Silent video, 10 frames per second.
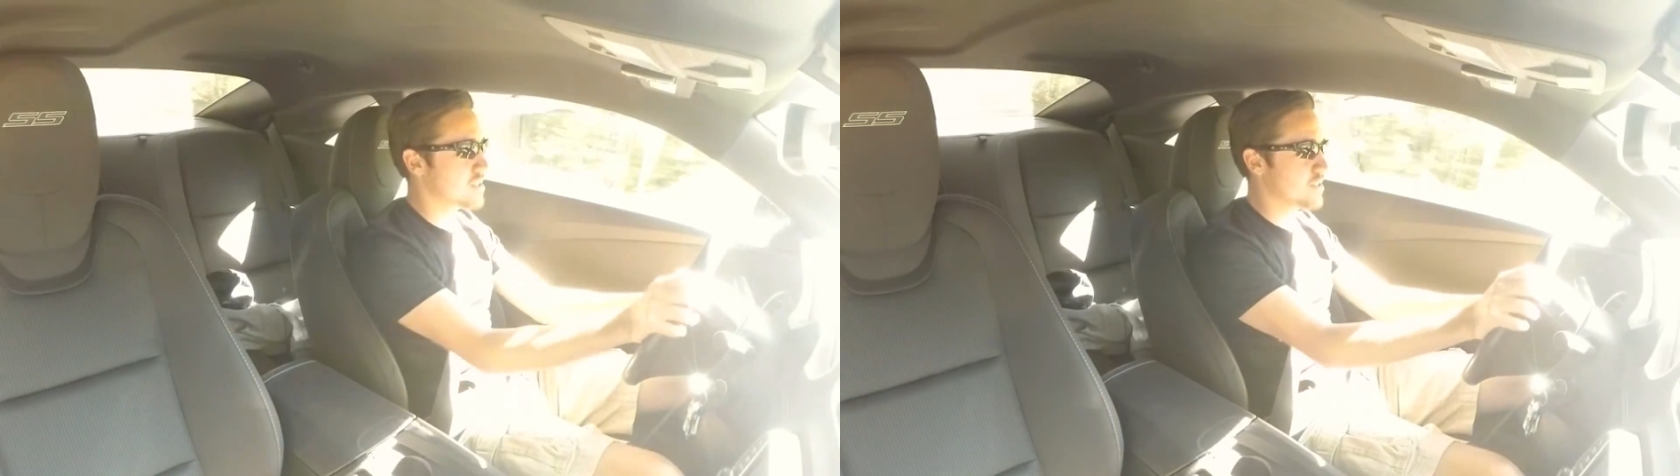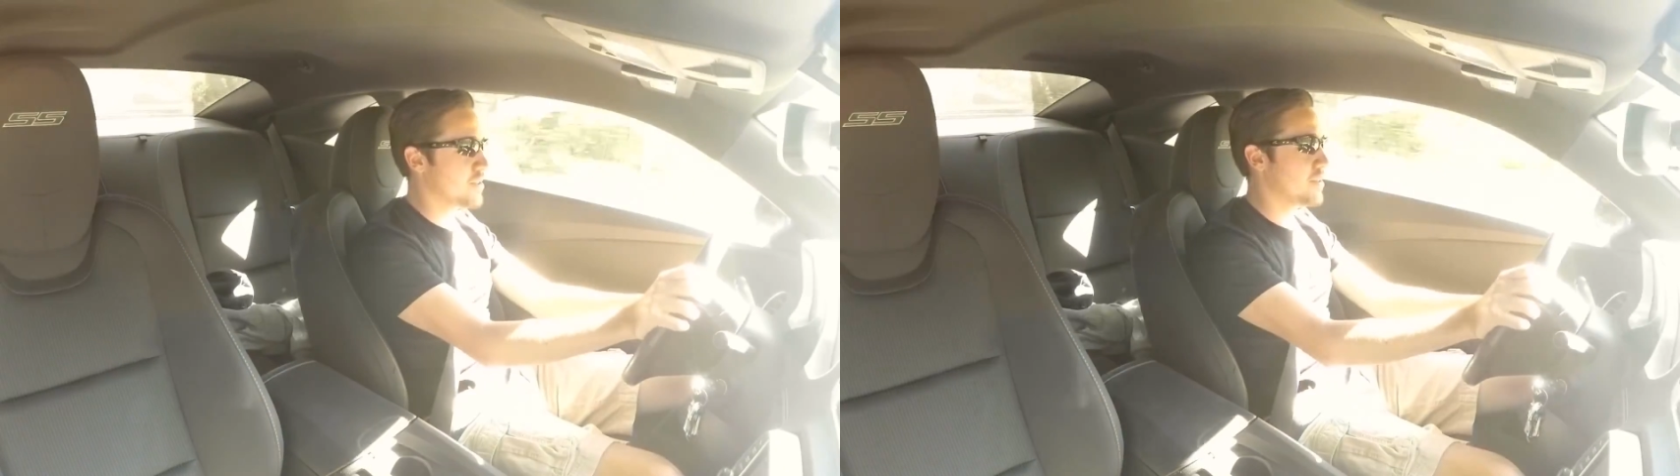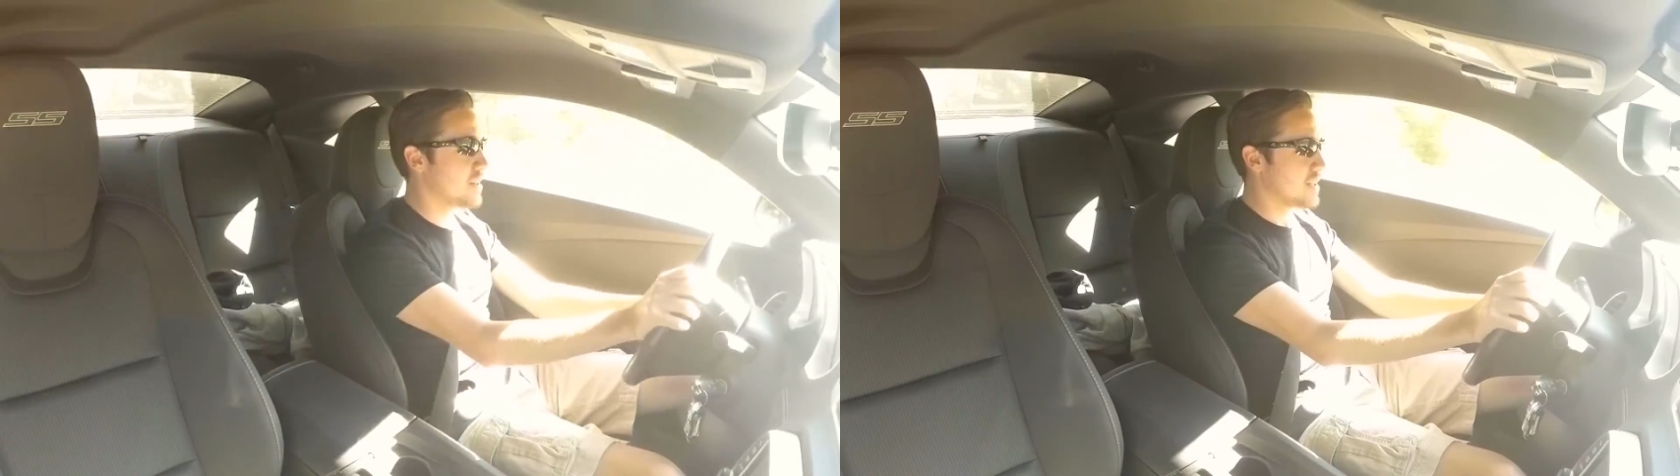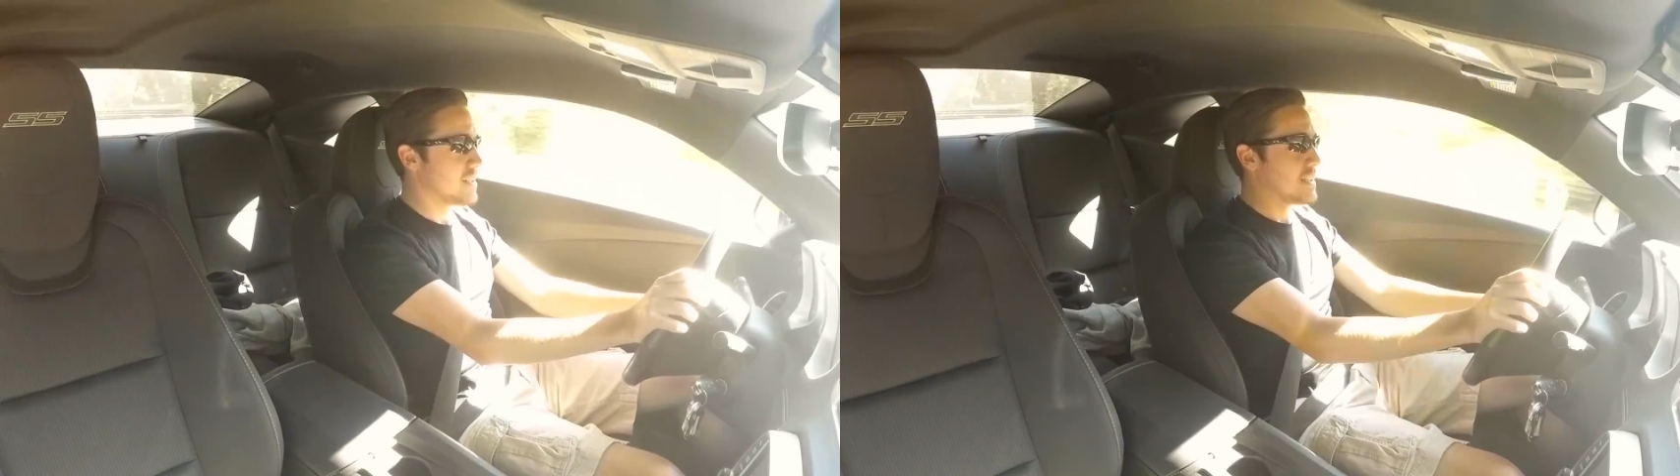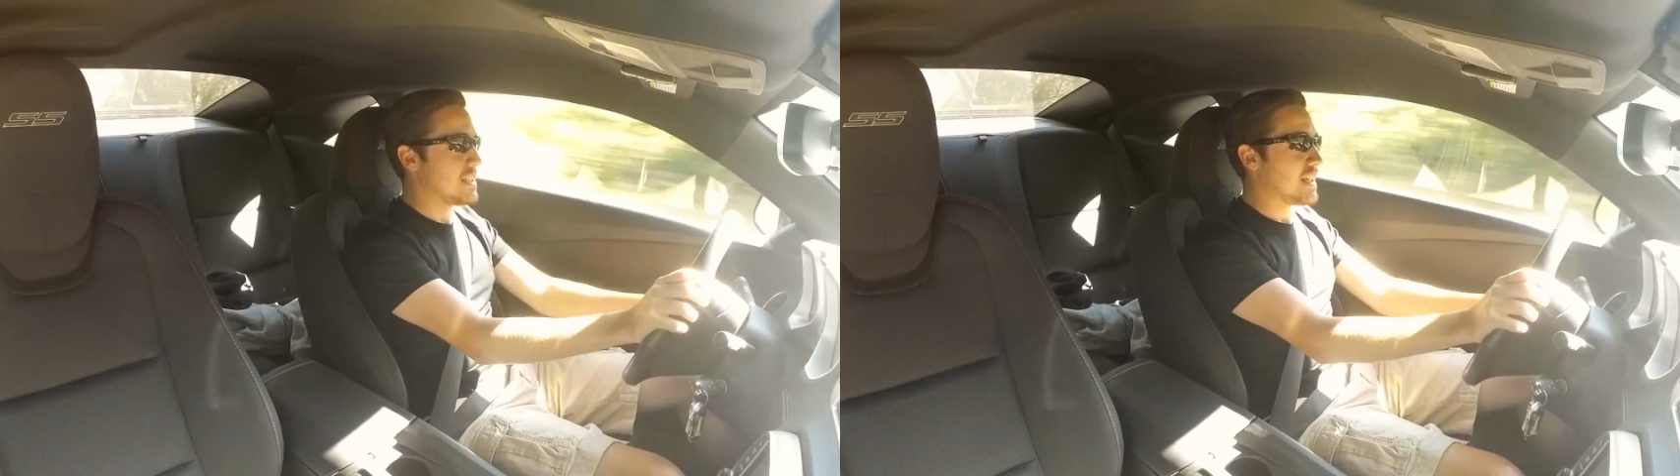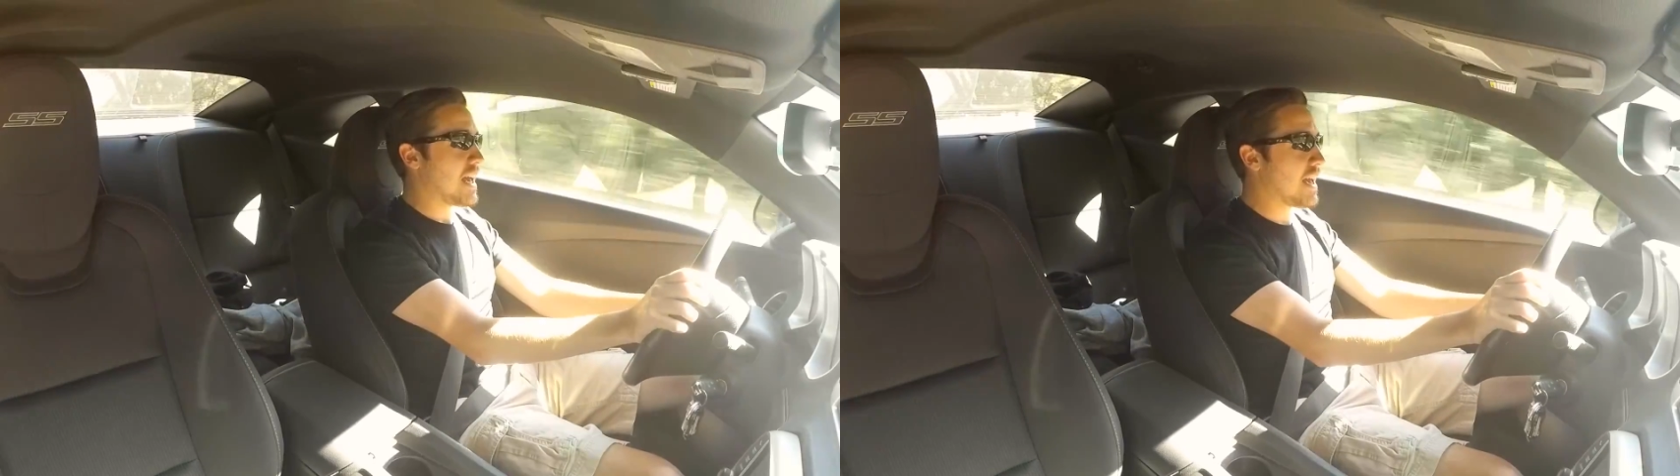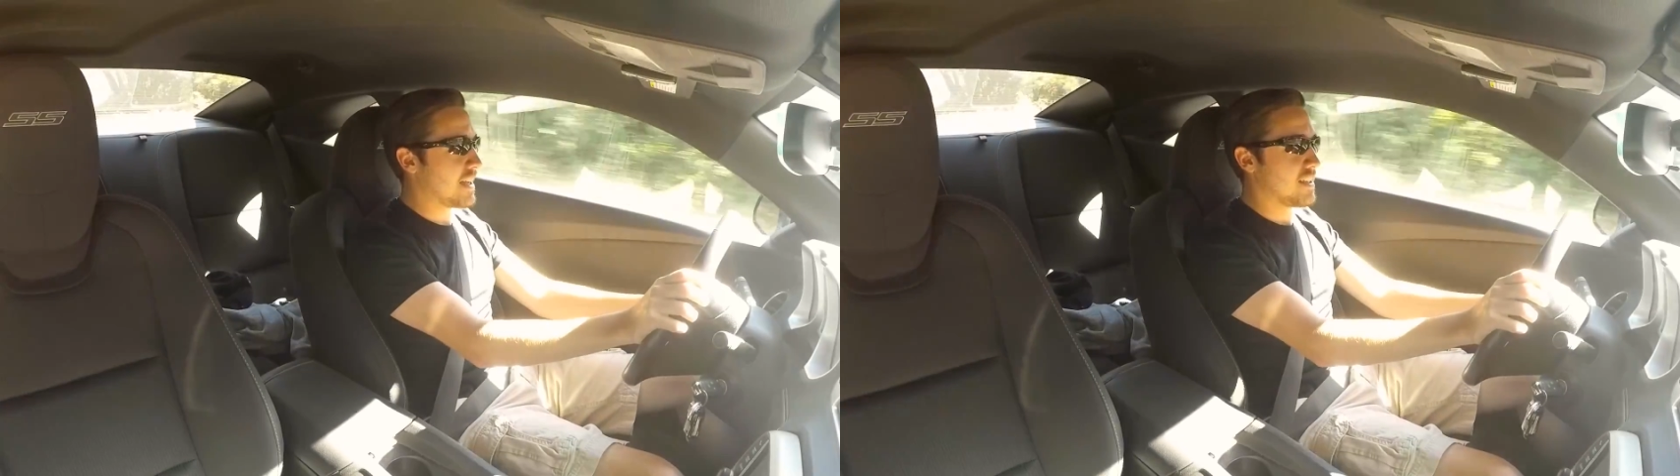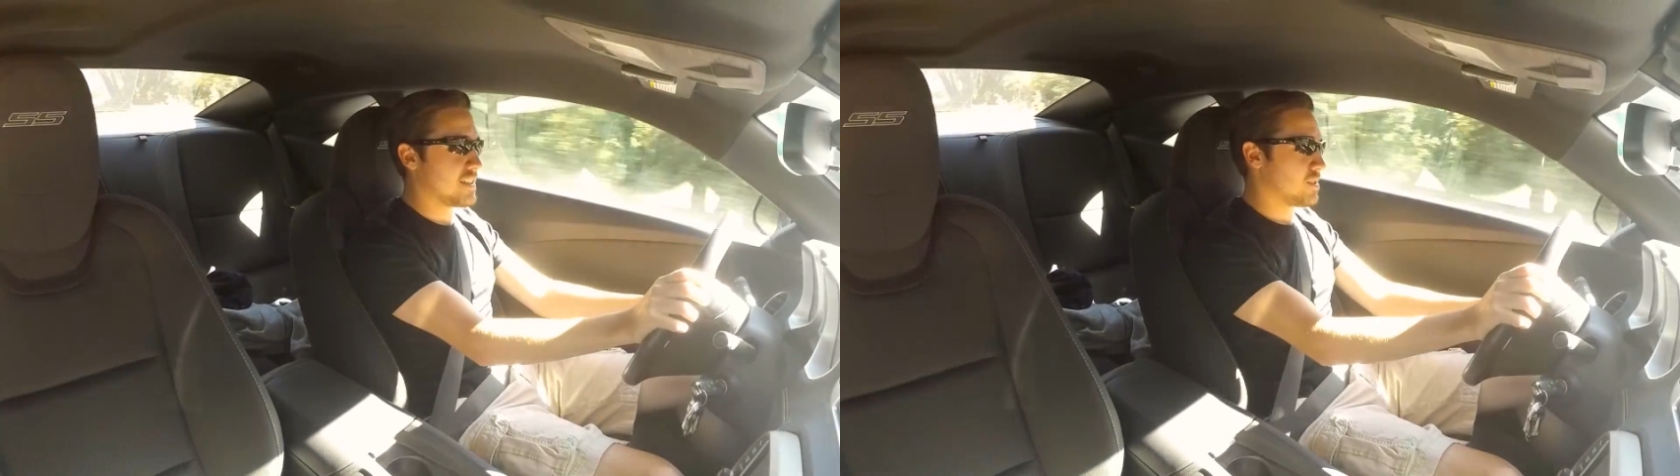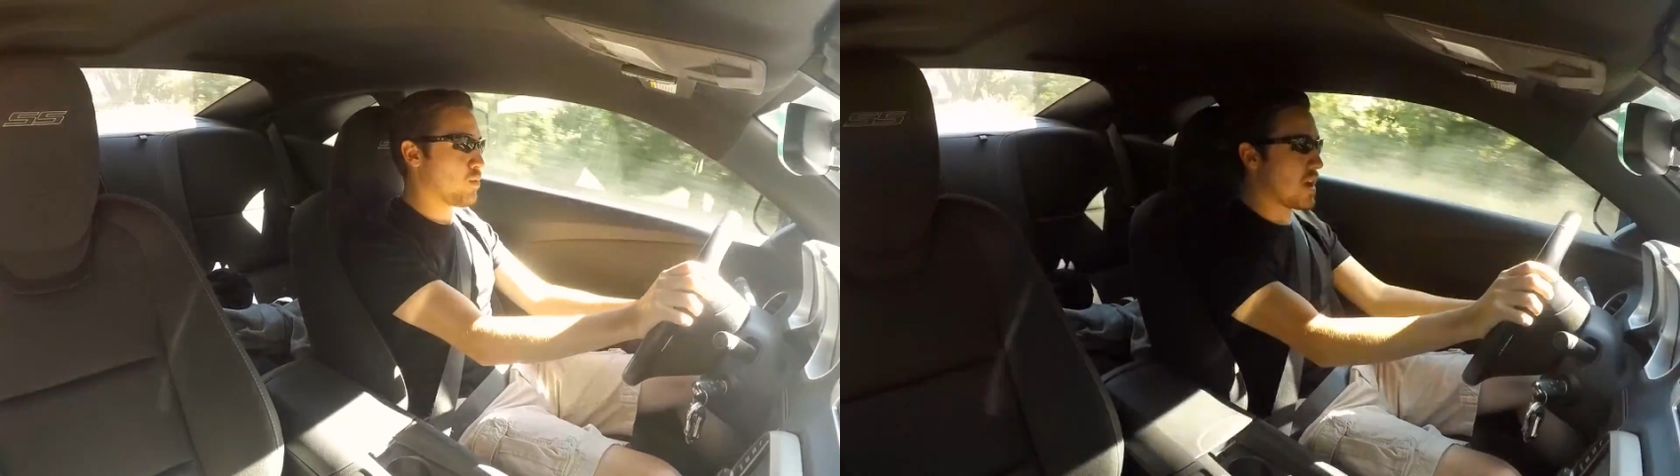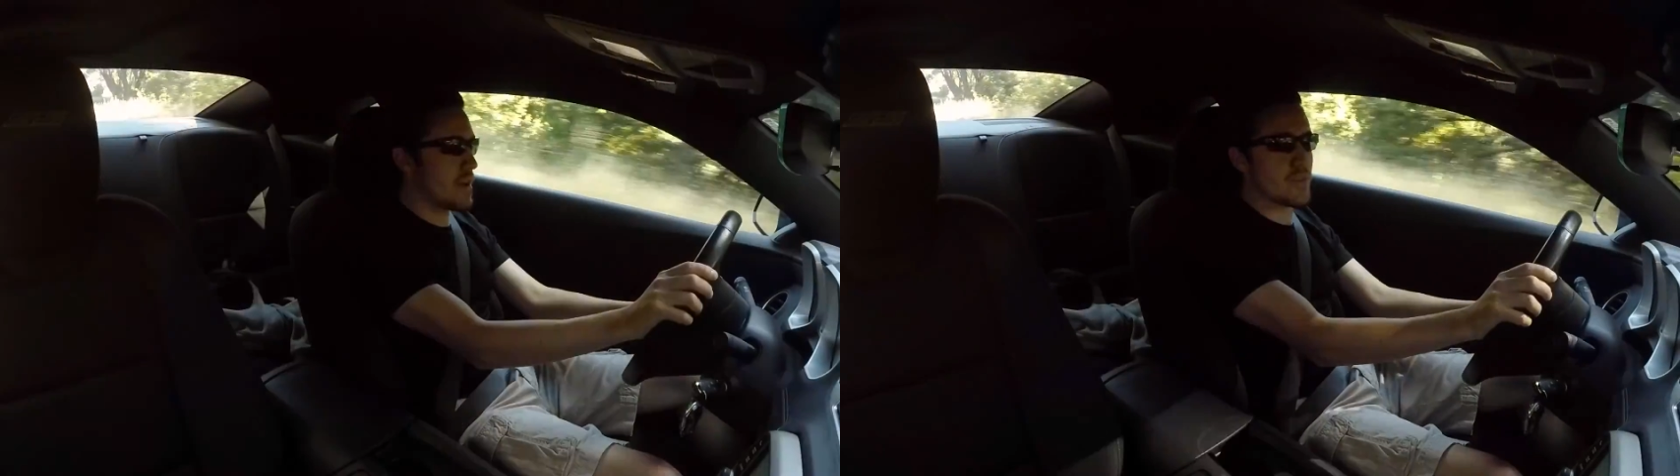so hey,
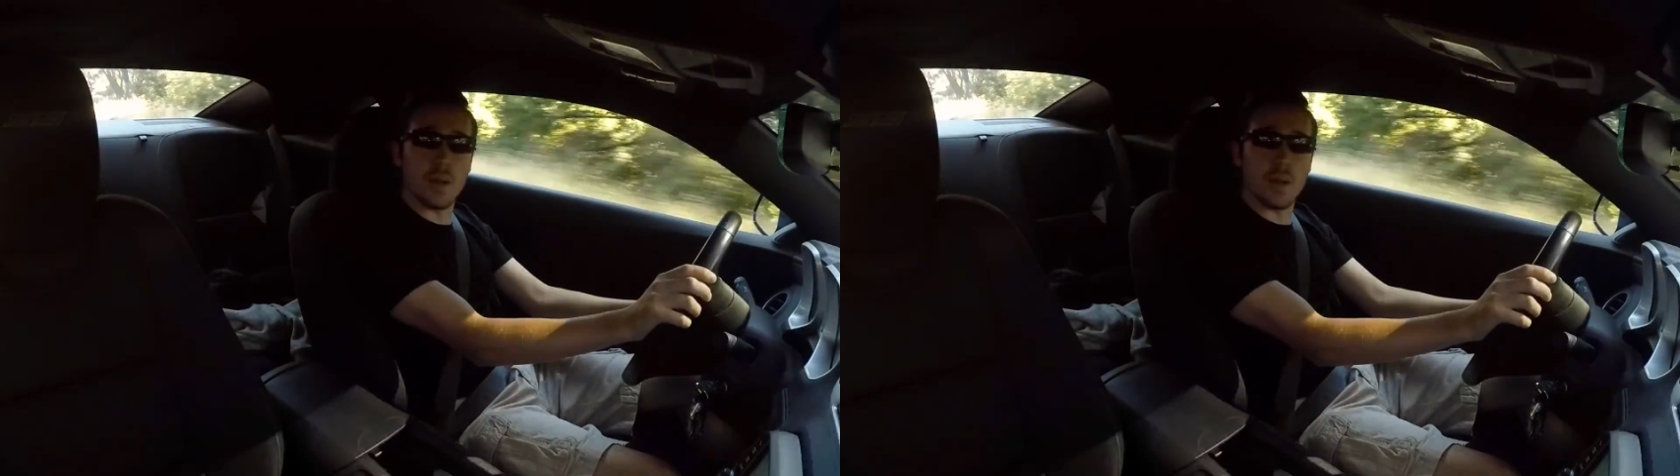whatever,